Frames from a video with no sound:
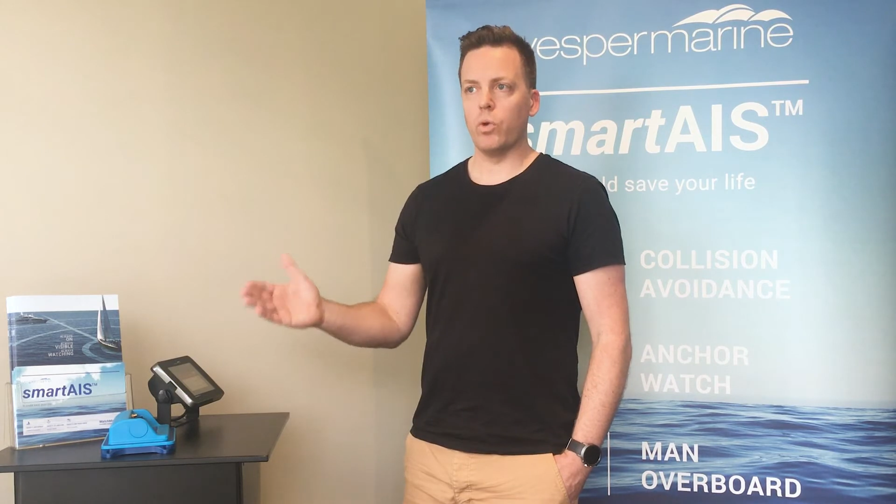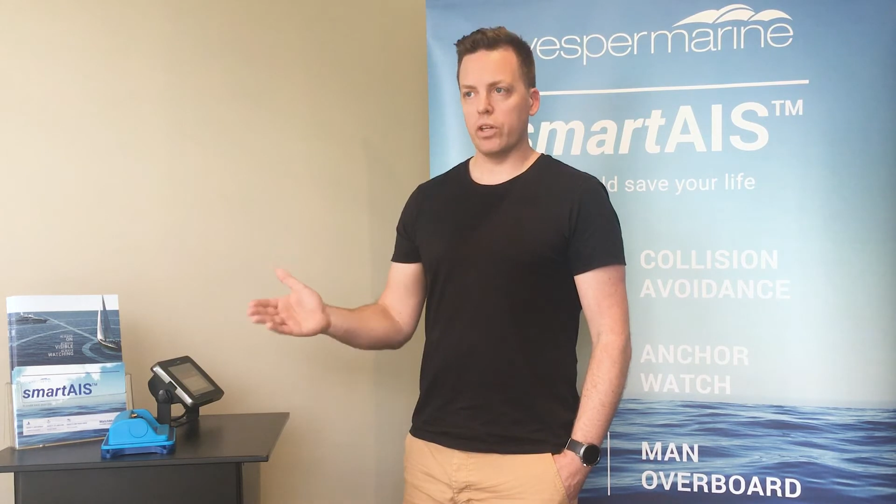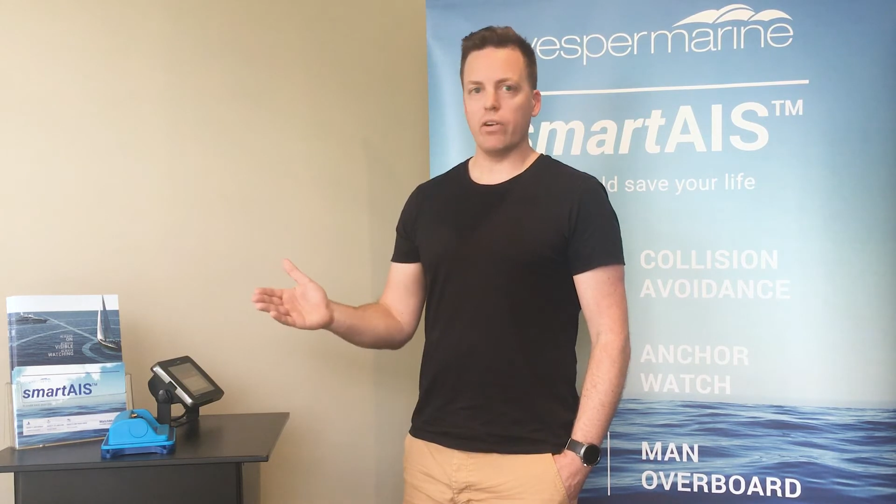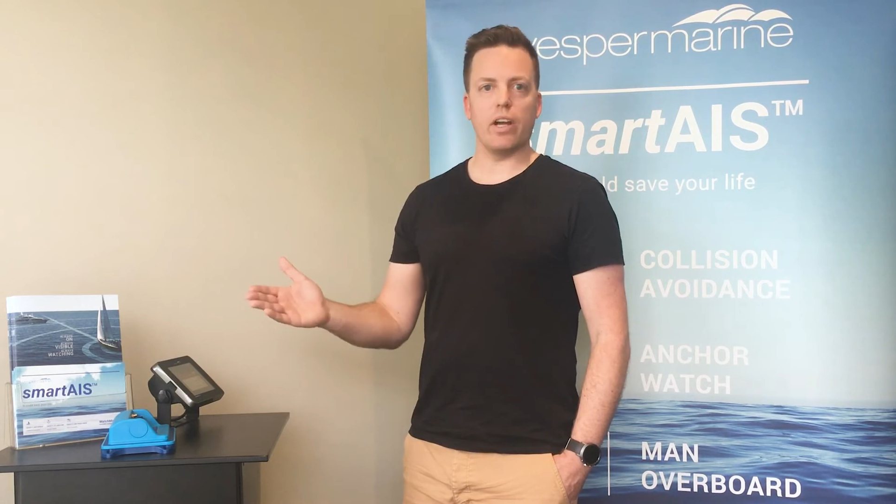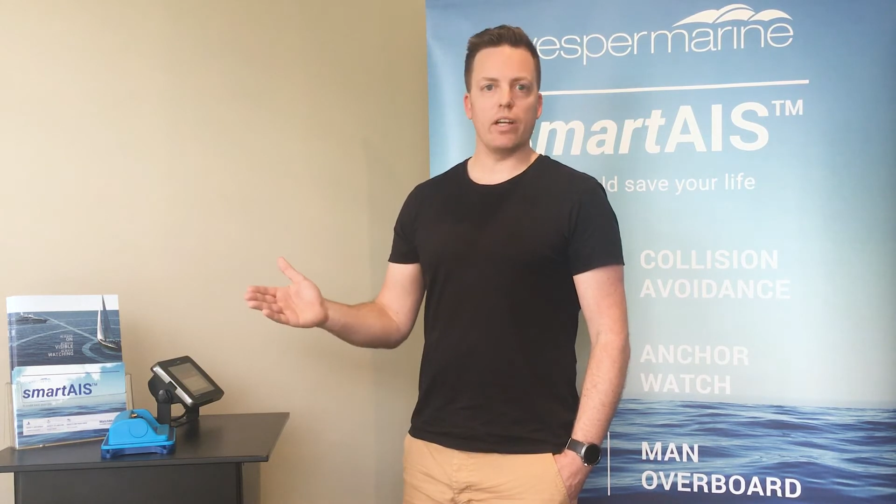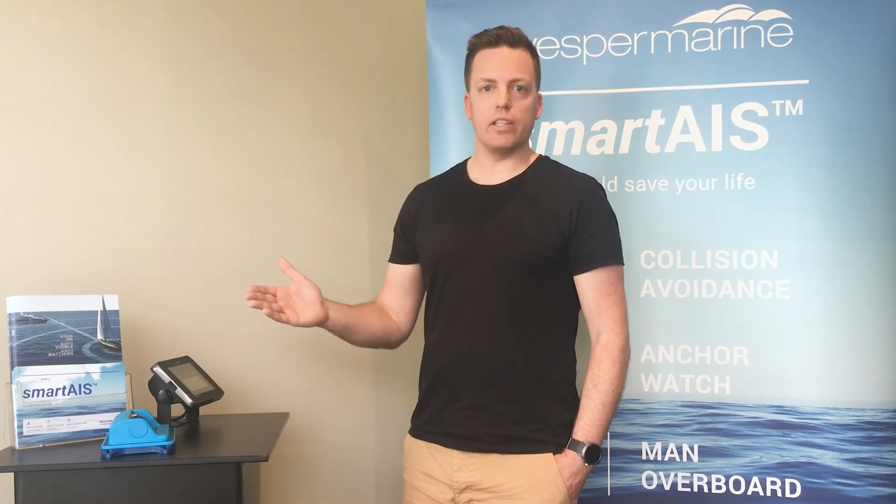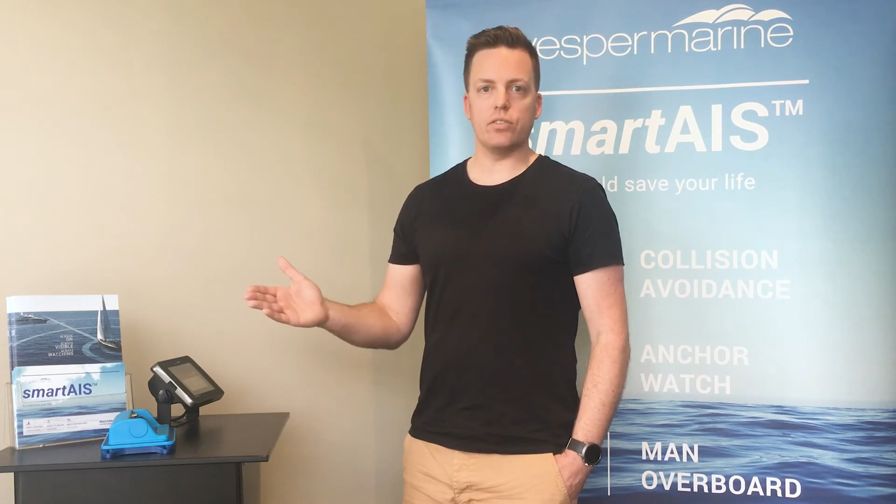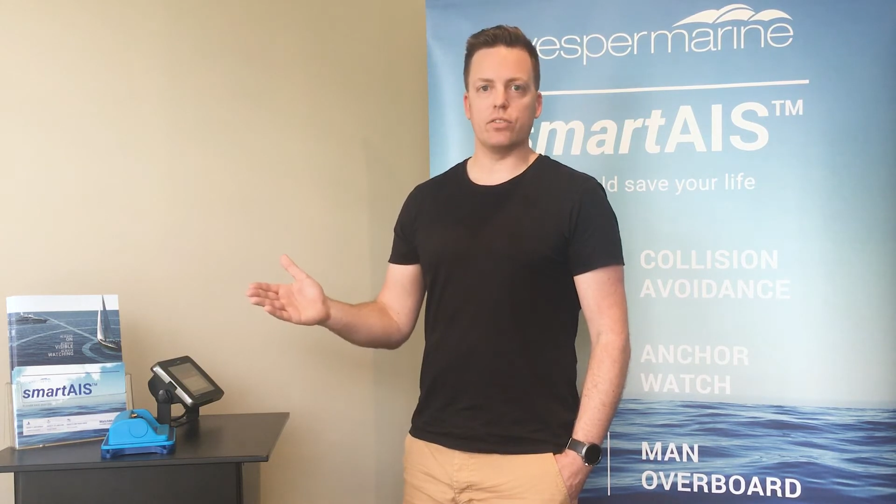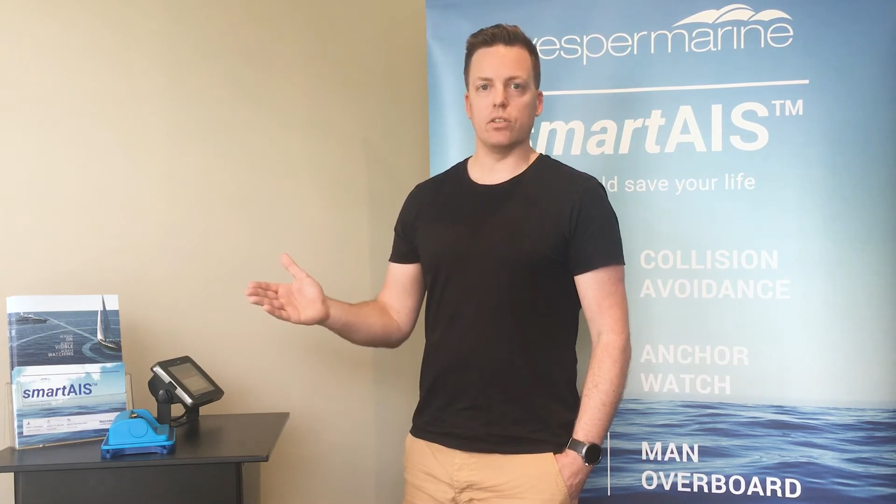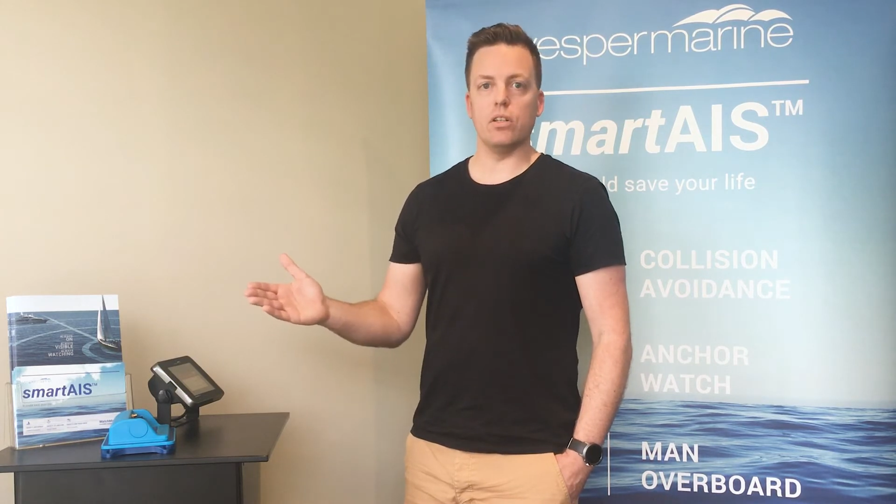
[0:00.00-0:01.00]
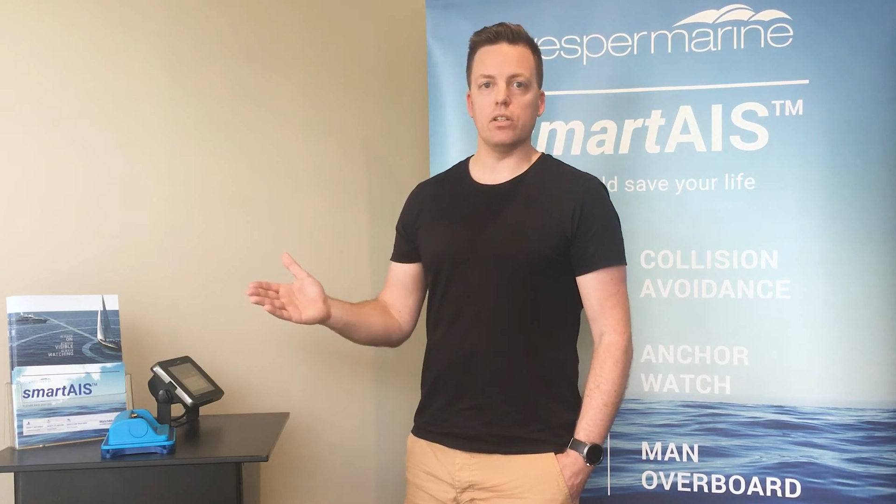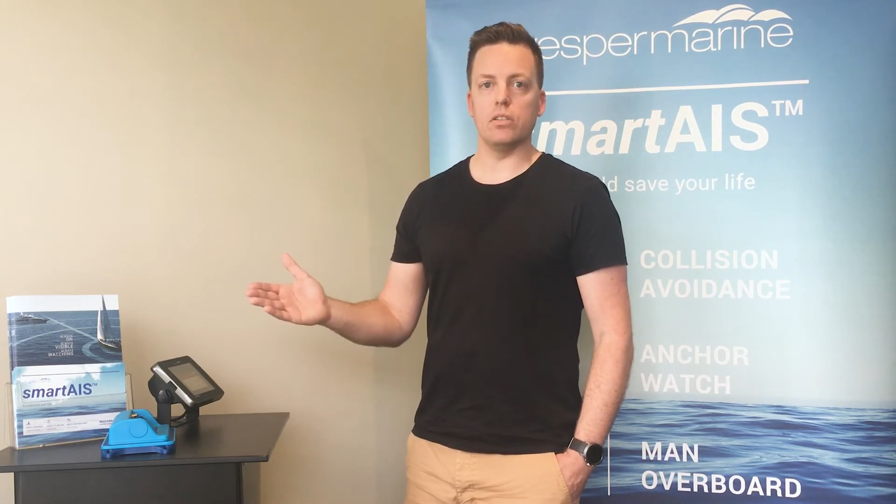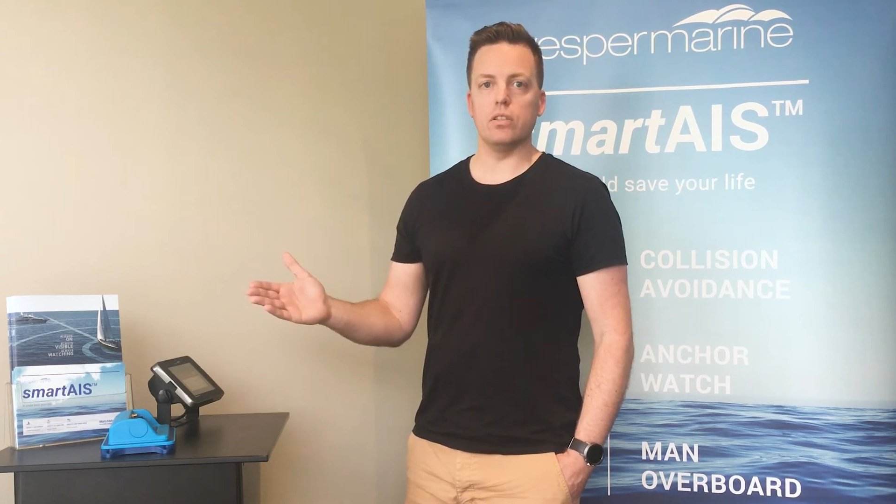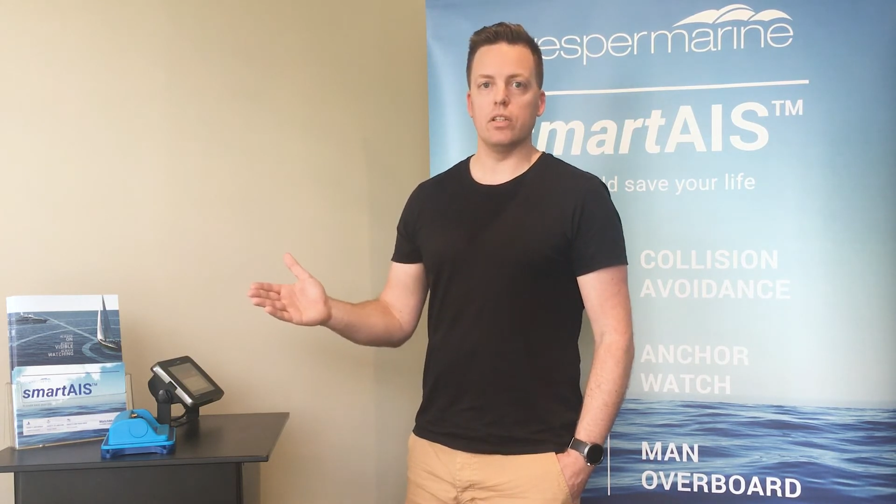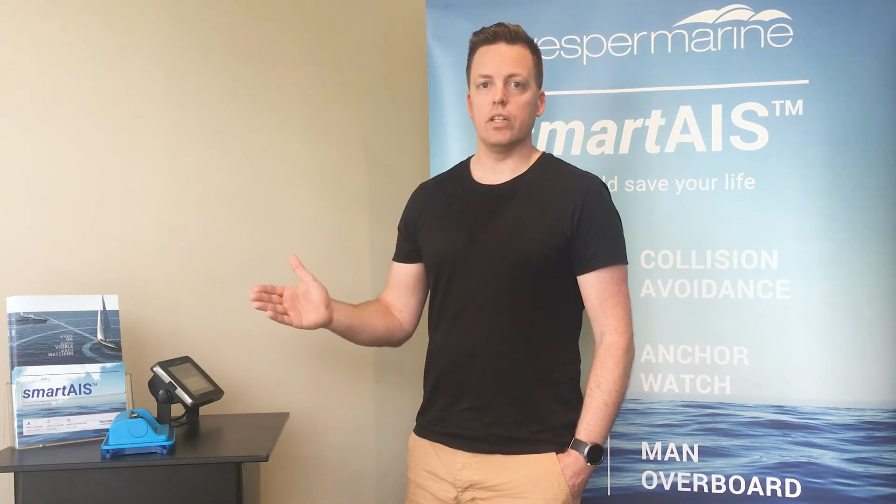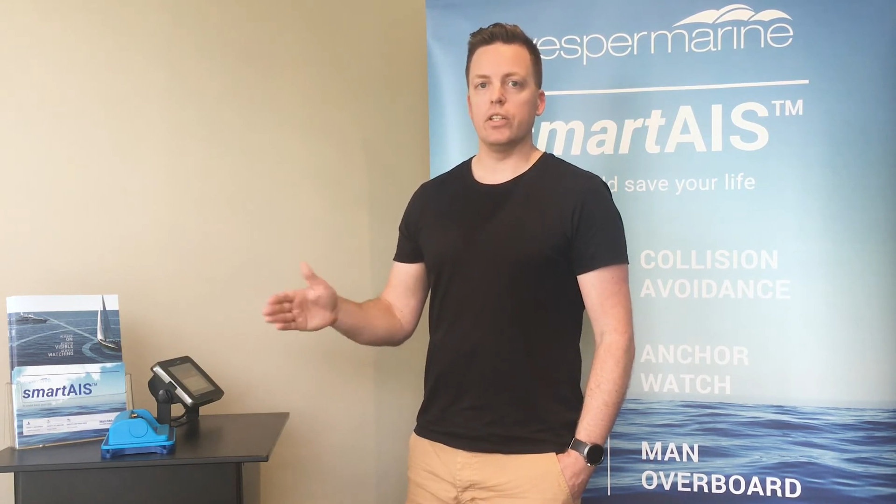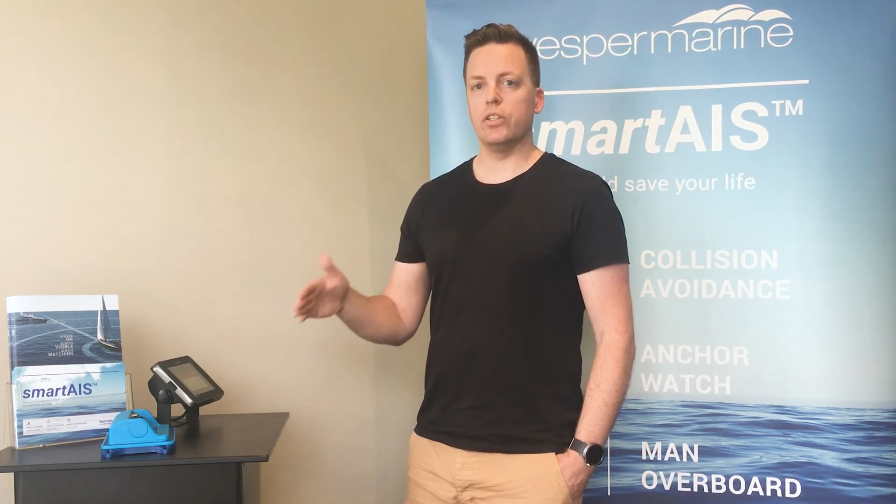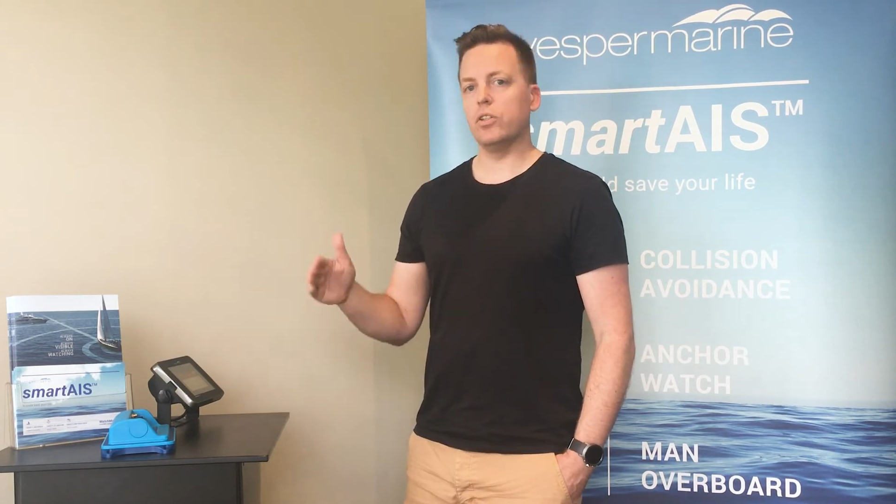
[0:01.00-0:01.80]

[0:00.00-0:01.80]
with their AIS still on,